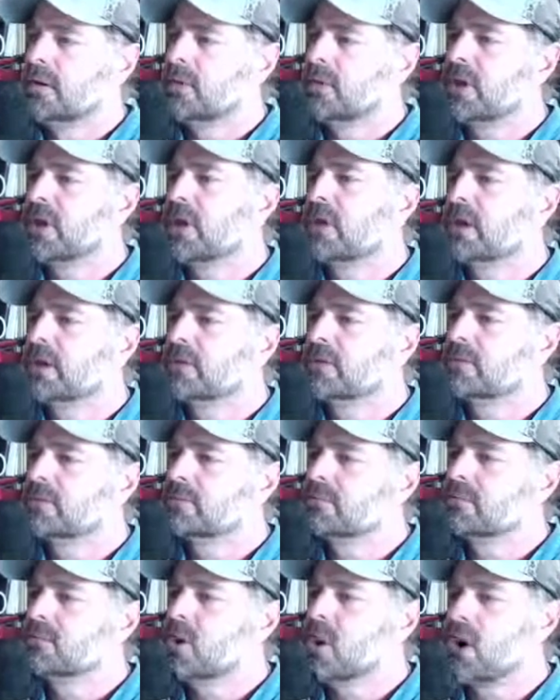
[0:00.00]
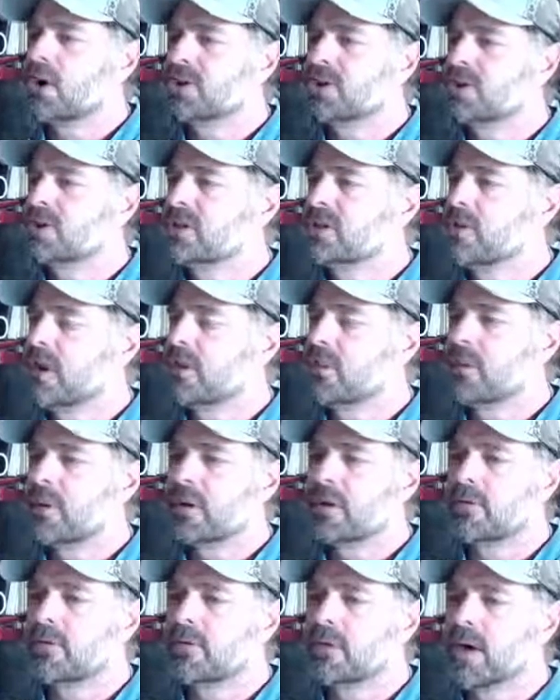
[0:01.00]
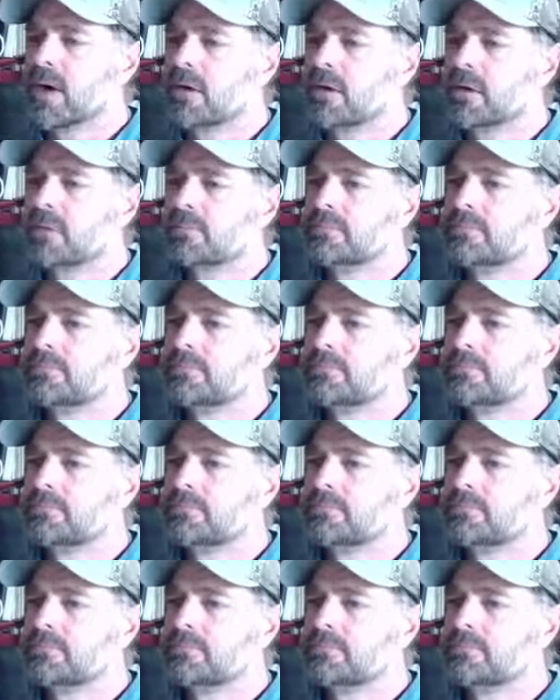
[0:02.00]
but again, caution's the better part of valor.